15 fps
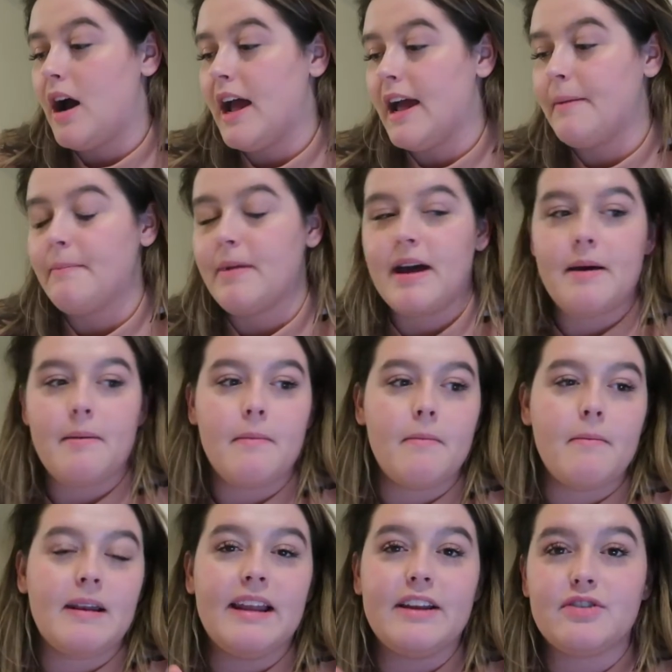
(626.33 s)
I'm
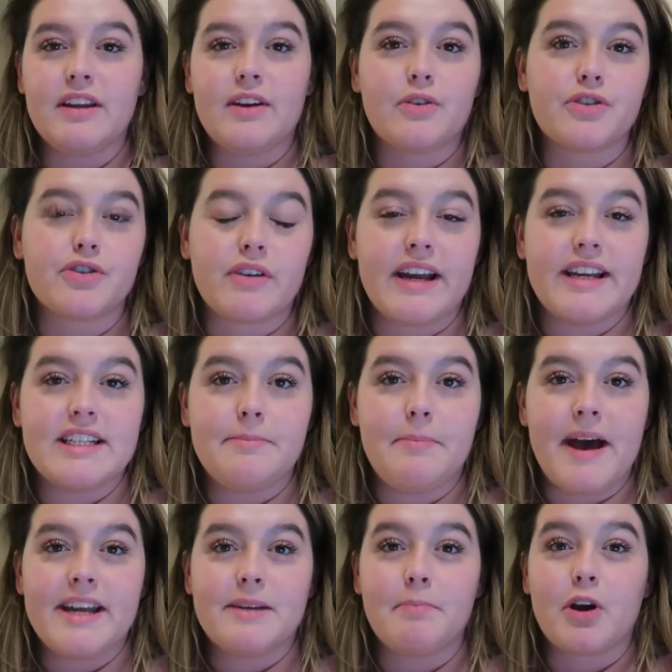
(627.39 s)
literally got straight into
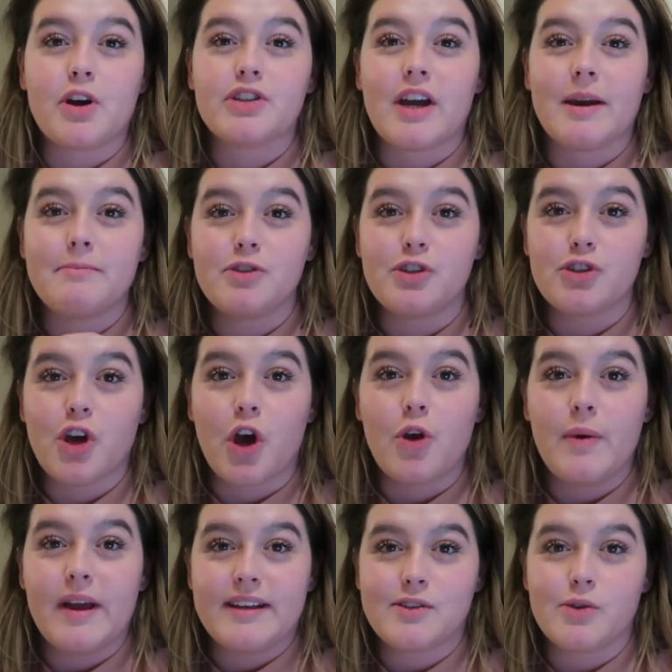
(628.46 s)
bed because I am
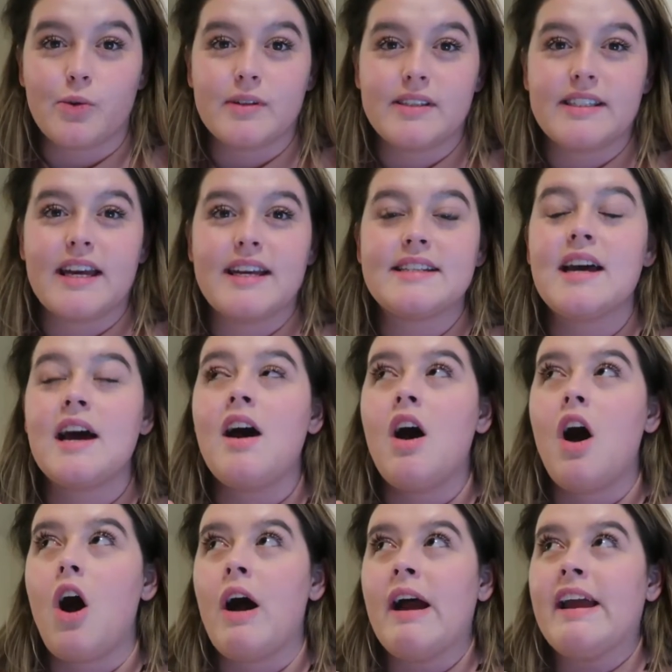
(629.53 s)
so exhausted.
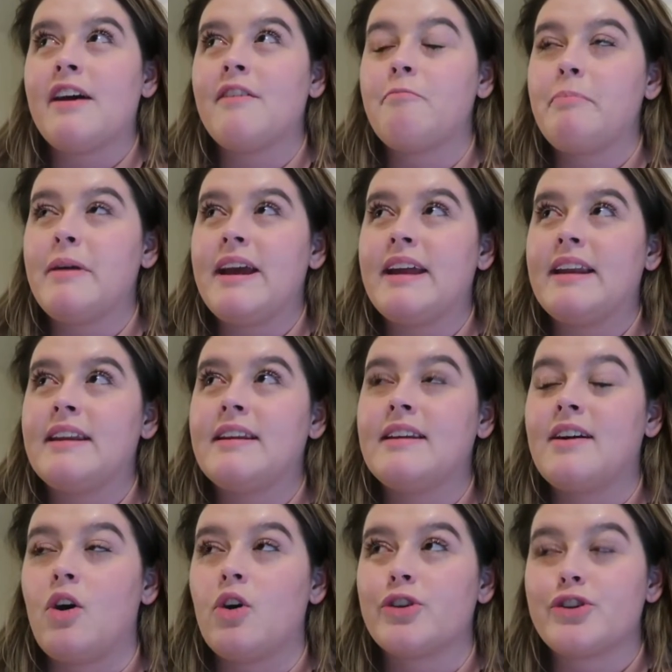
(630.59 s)
I have
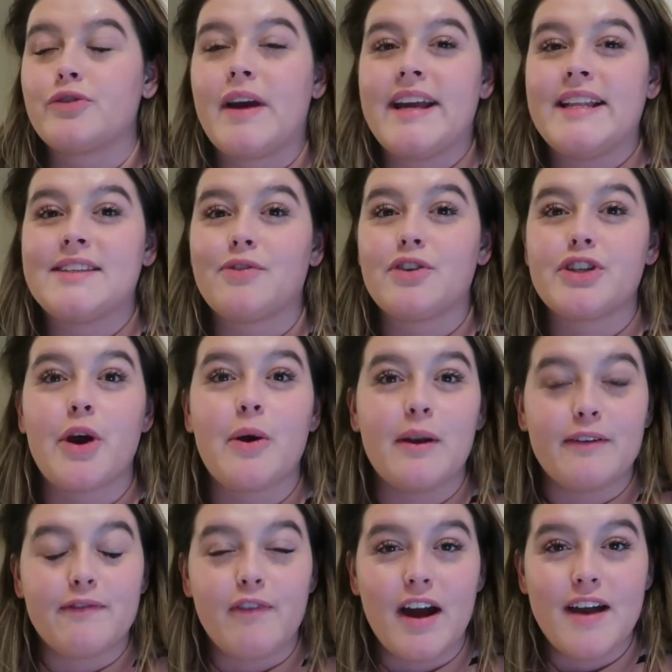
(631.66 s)
been on trains for a
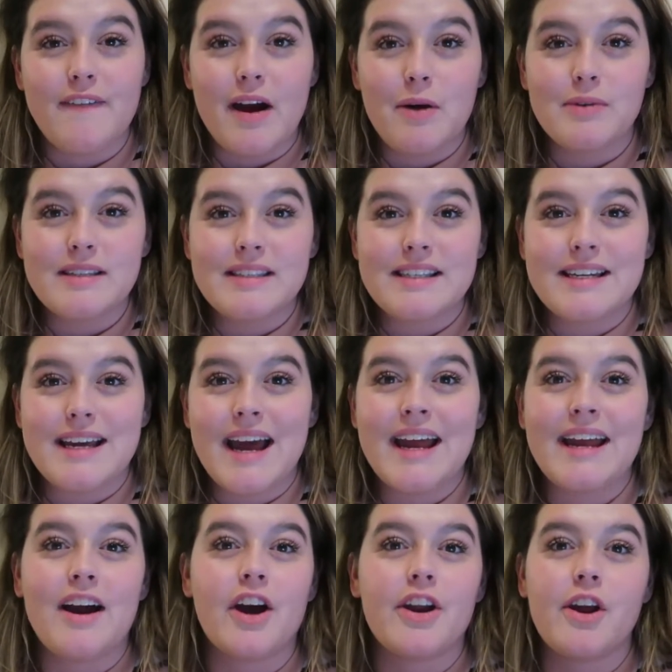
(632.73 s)
total of 5 hours
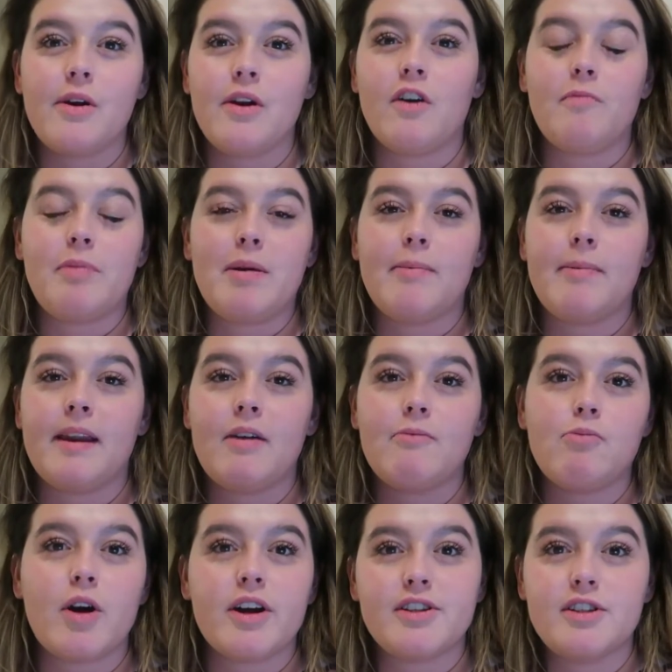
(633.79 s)
today. I know a lot of people will be like,
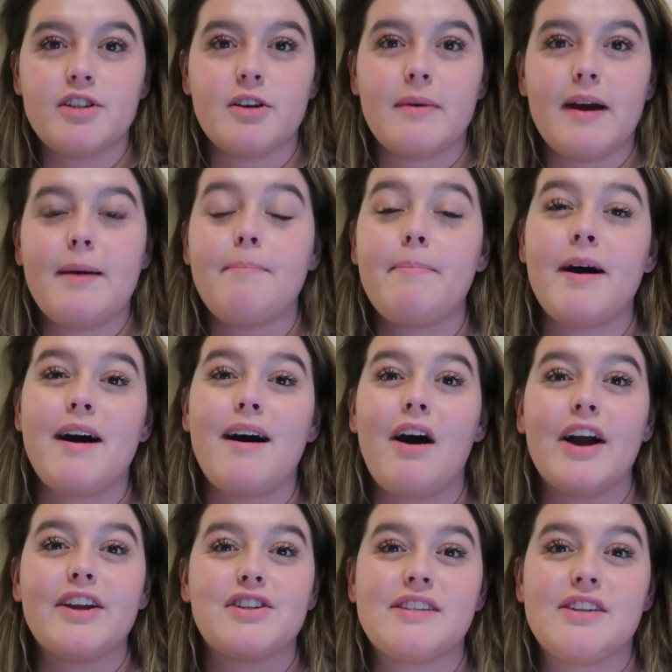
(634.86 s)
why'd you do it? But
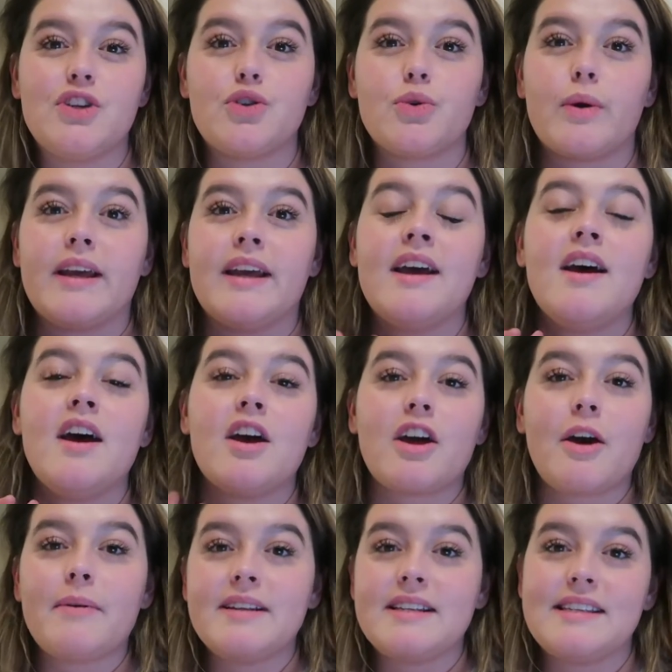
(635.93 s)
I just enjoy
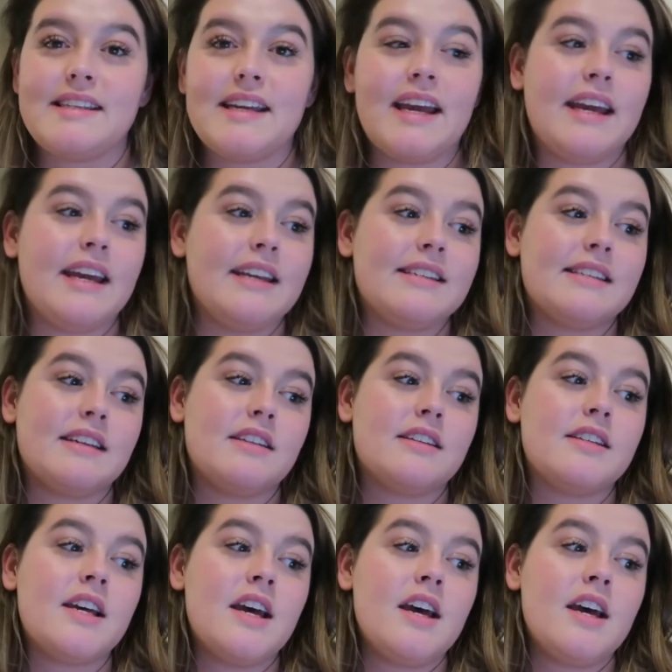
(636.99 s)
going to cities and